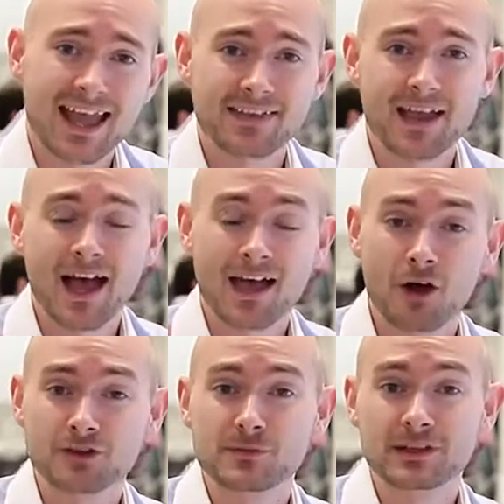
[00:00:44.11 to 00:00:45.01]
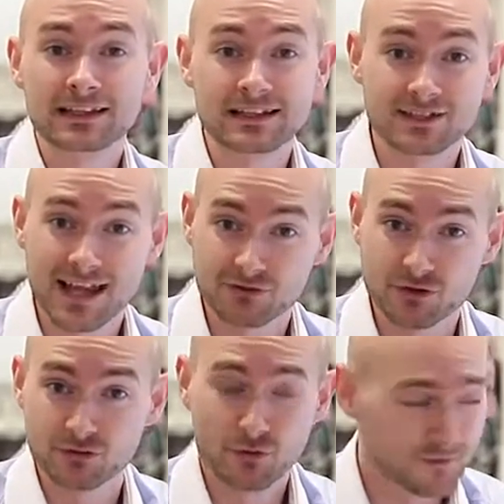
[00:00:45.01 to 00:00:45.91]
and can that ultimately lead
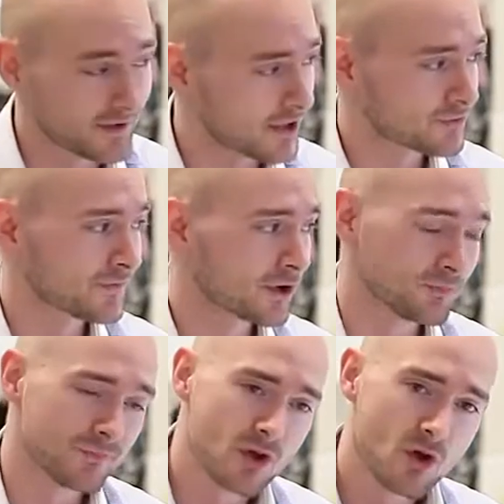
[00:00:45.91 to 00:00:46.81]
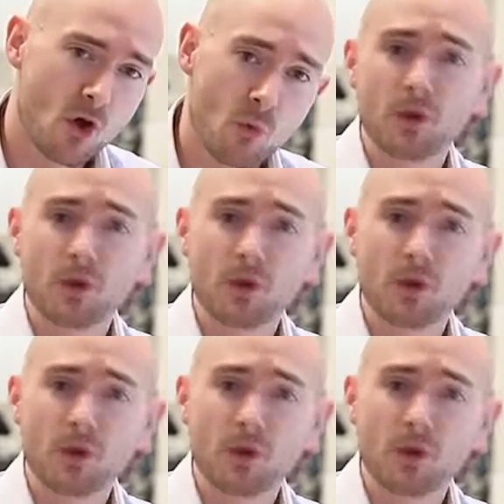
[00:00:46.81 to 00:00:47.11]
to extra growth for the actual firm?